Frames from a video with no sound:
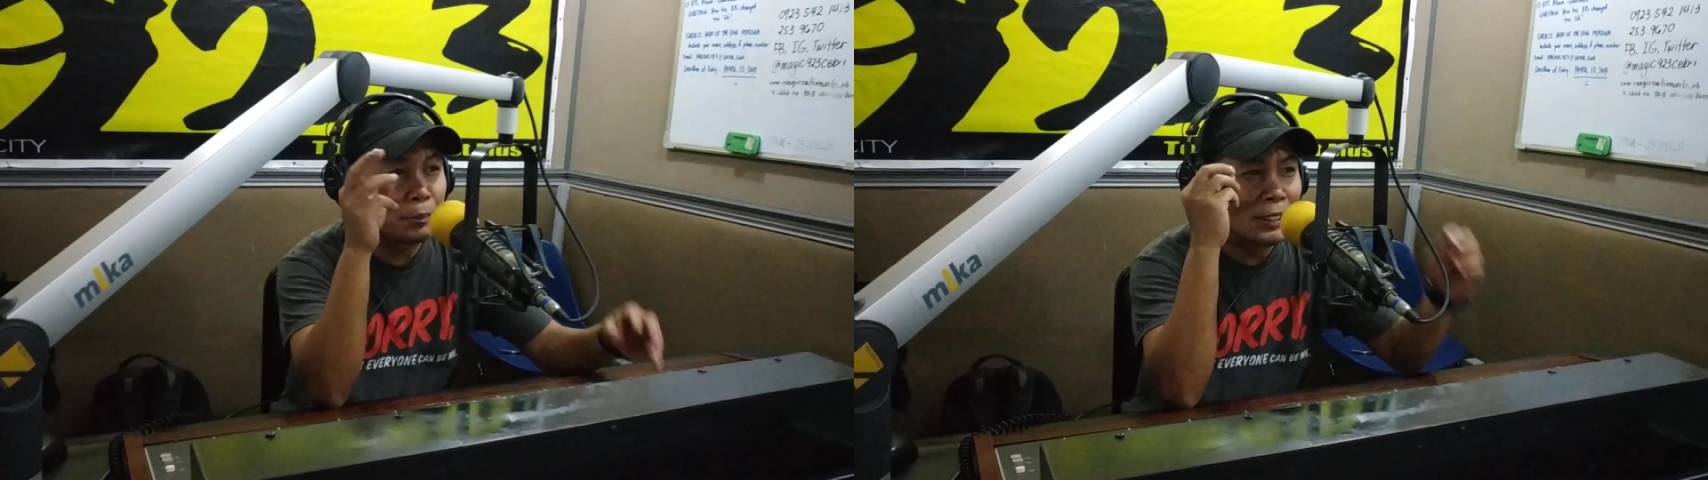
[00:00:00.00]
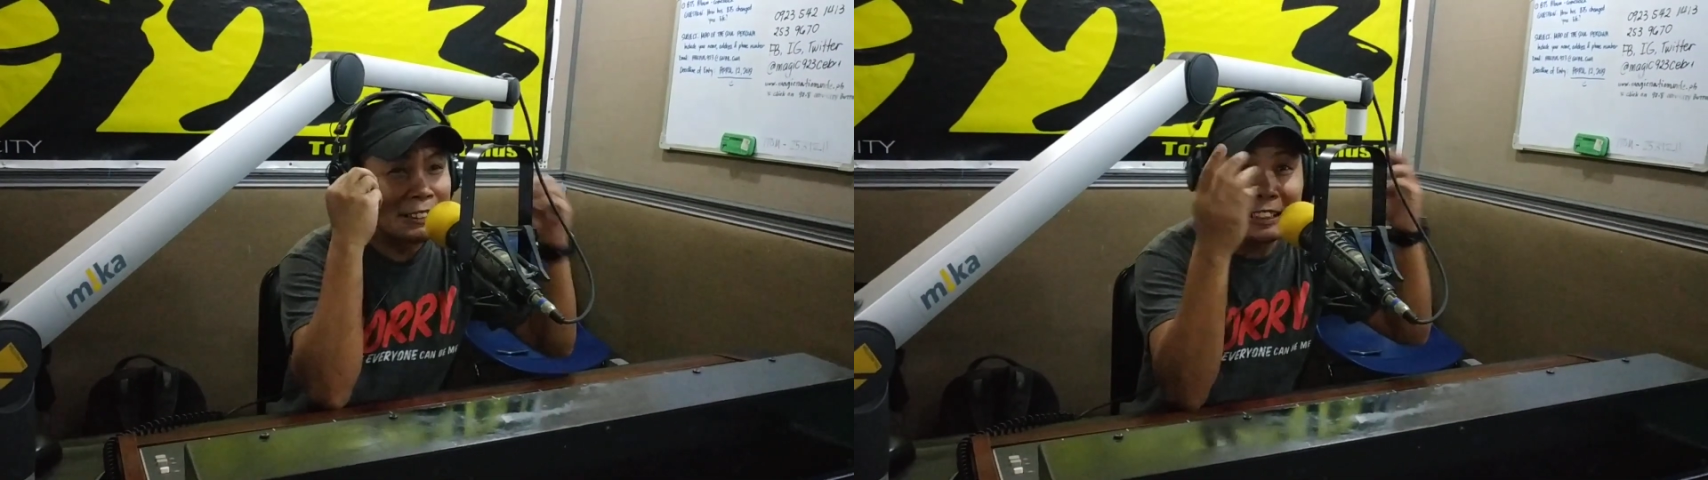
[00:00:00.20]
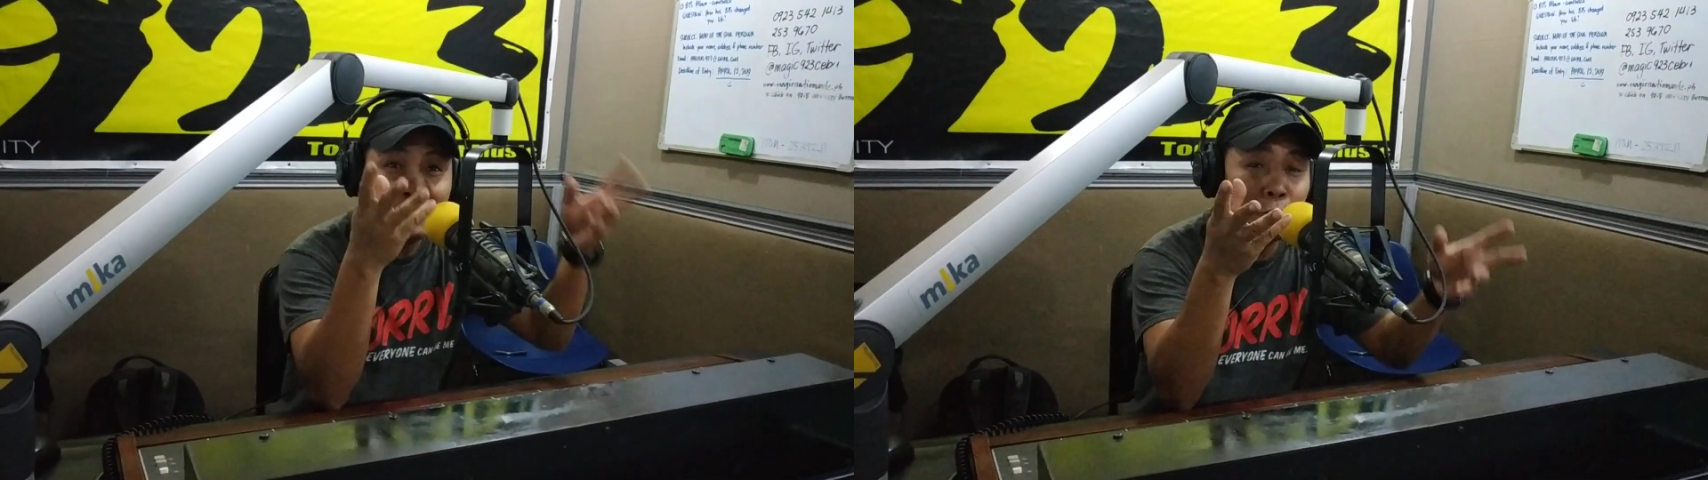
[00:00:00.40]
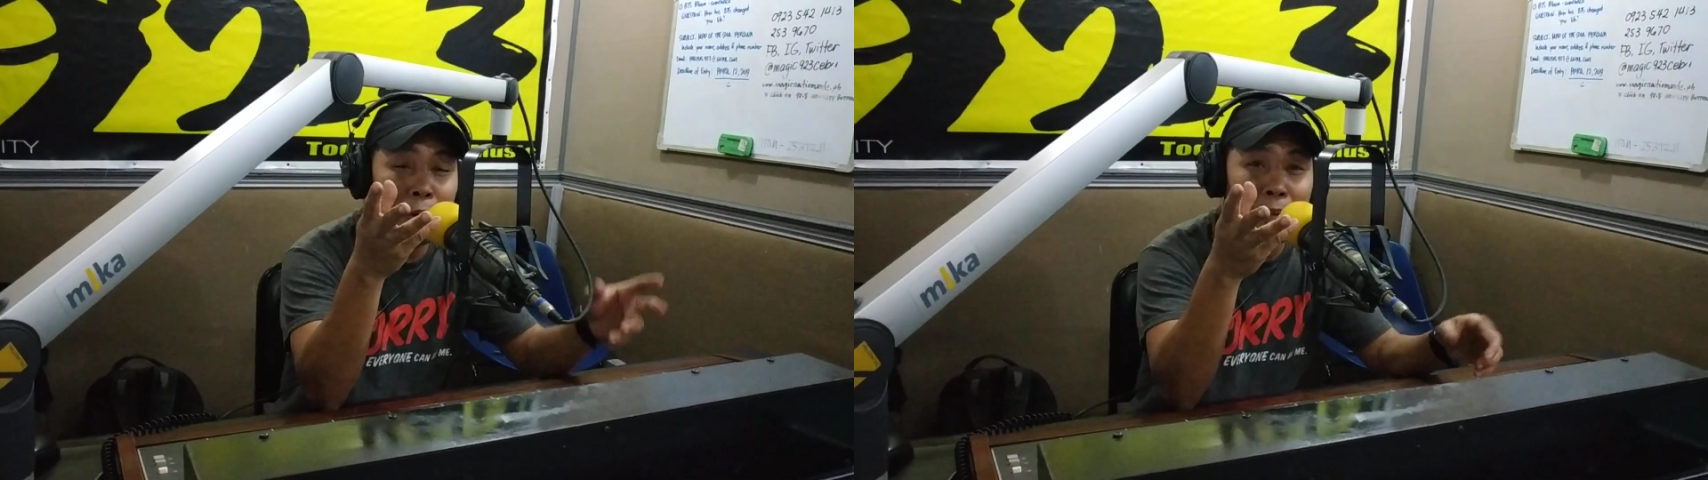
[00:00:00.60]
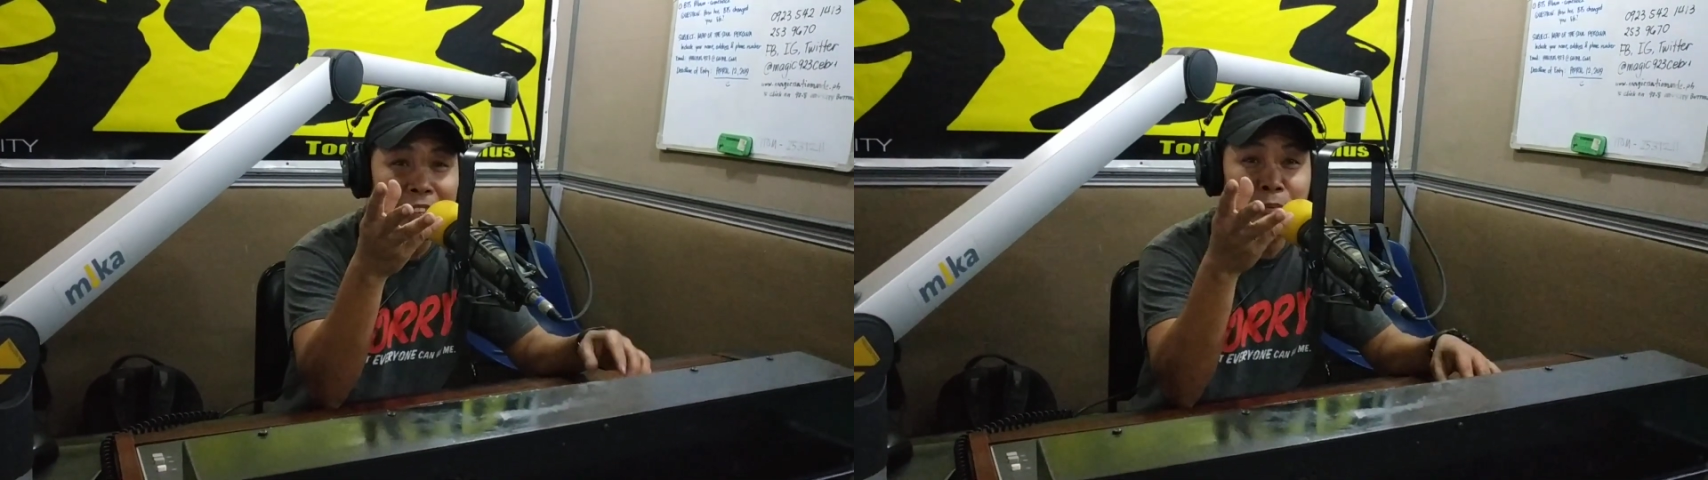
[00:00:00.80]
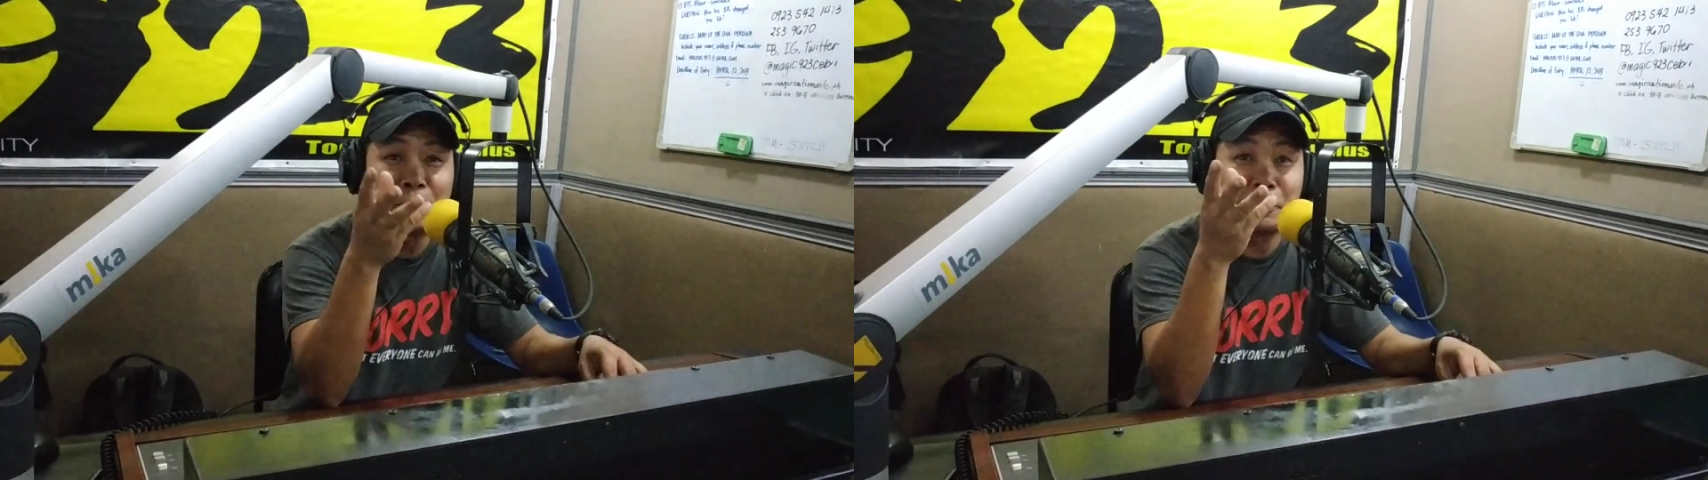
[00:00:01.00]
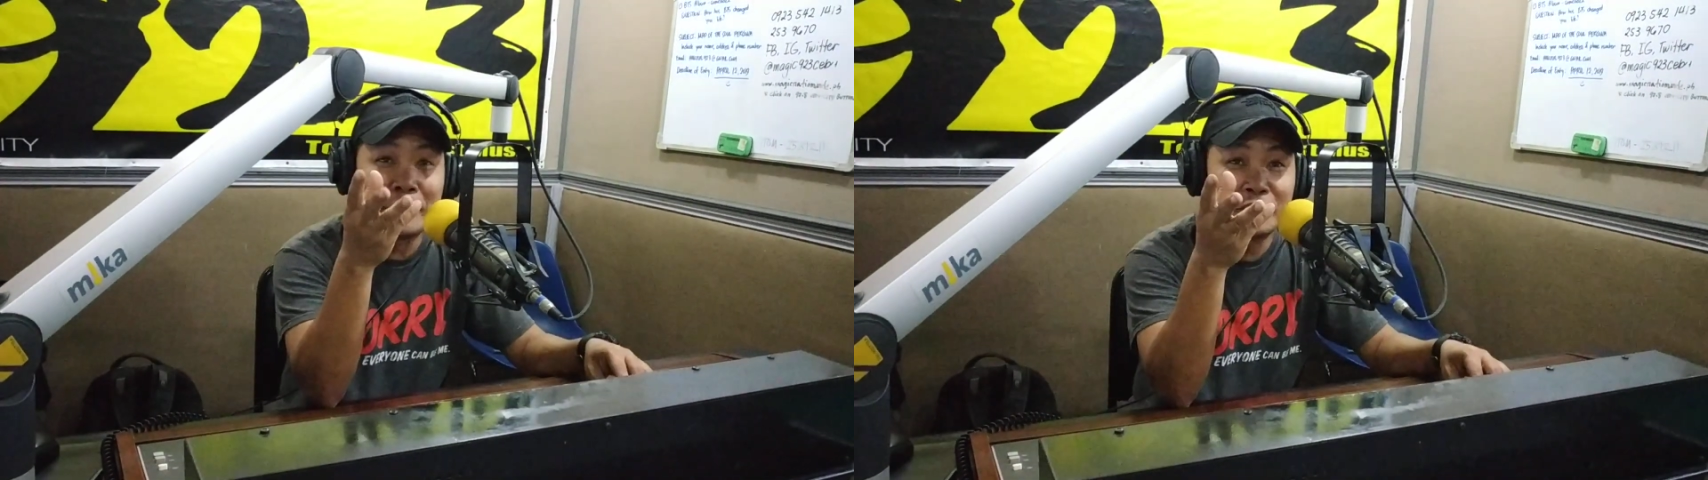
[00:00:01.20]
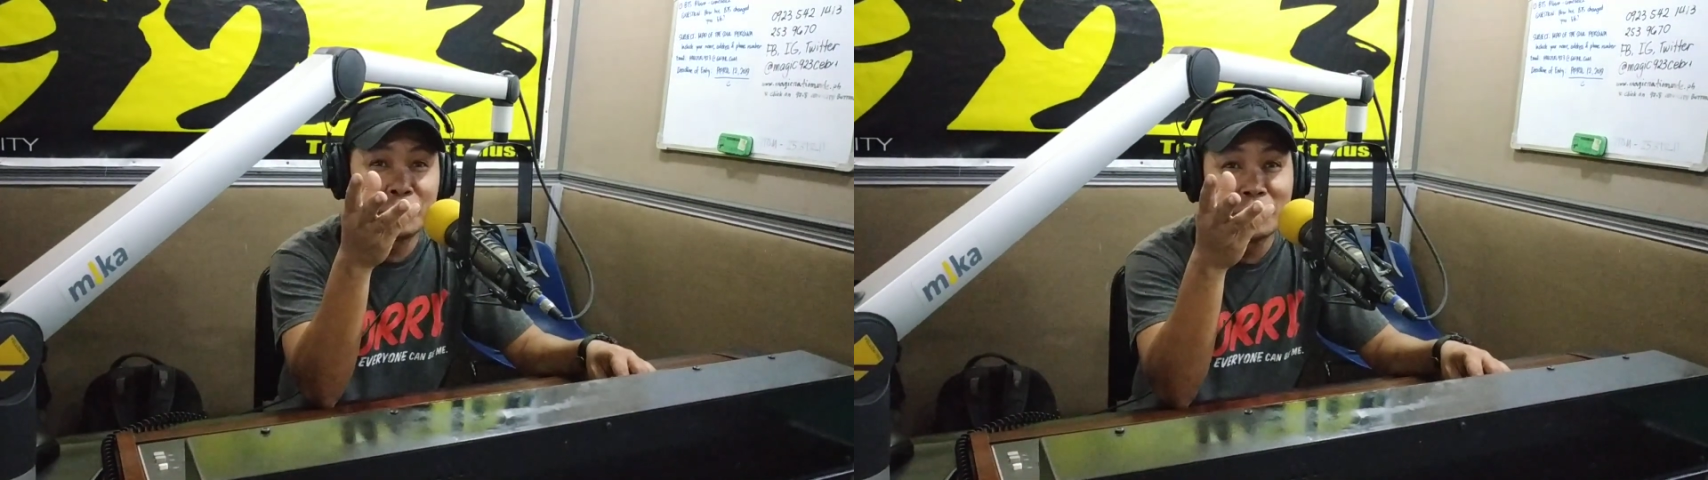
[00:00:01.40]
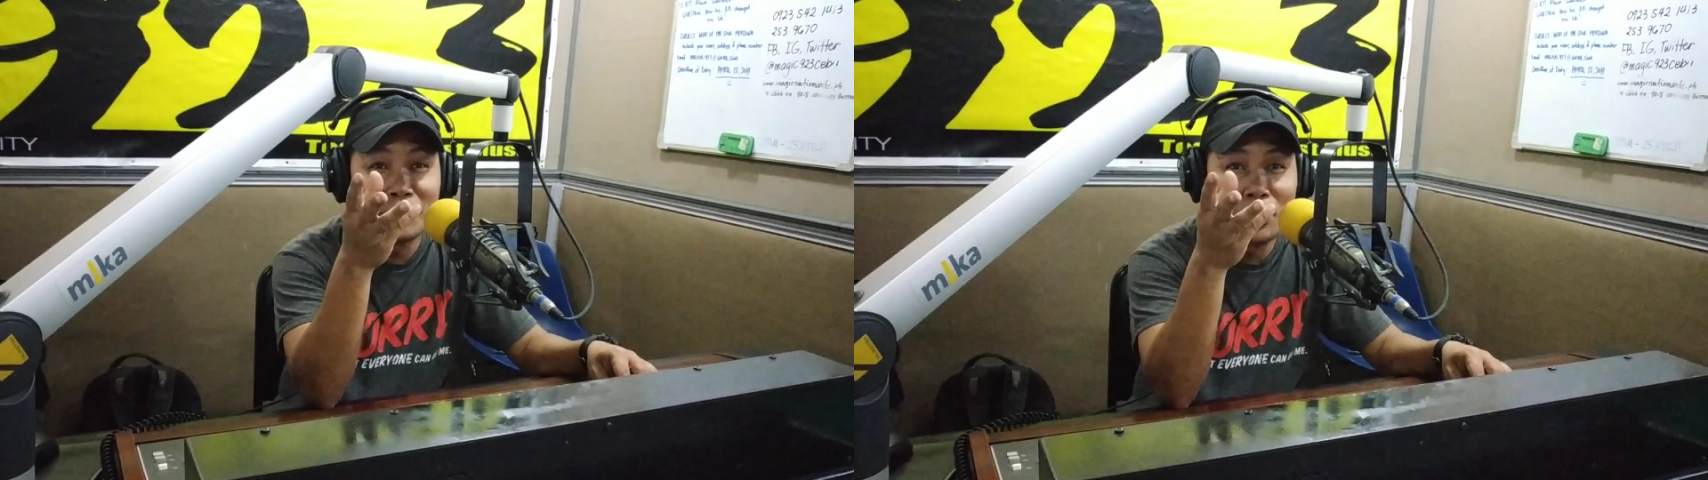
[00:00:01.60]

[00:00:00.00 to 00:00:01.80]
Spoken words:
this is what makes me cringe.